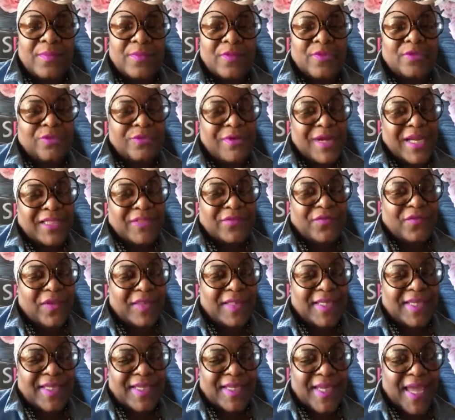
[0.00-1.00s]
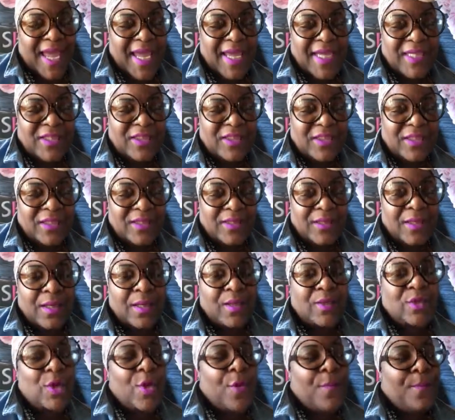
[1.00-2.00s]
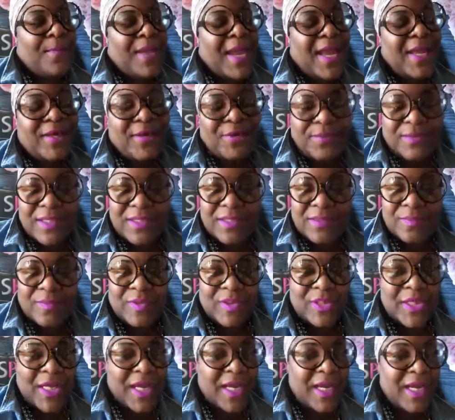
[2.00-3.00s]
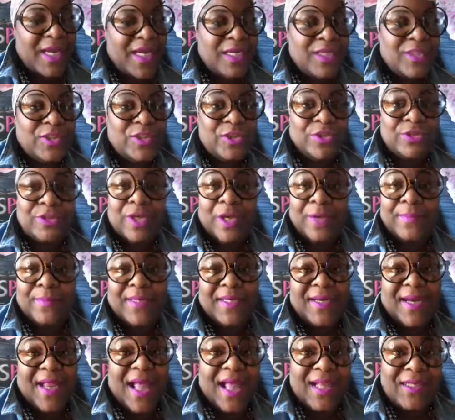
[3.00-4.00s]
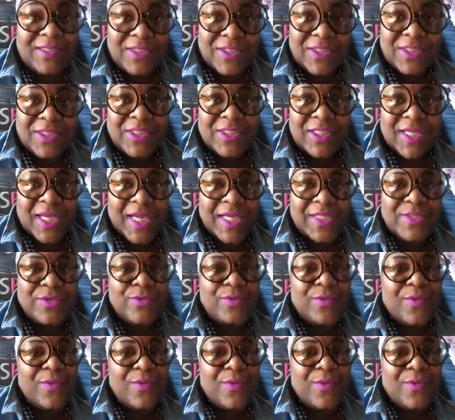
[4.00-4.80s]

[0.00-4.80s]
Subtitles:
dress for the occasion, your mannerism change, your terminology change.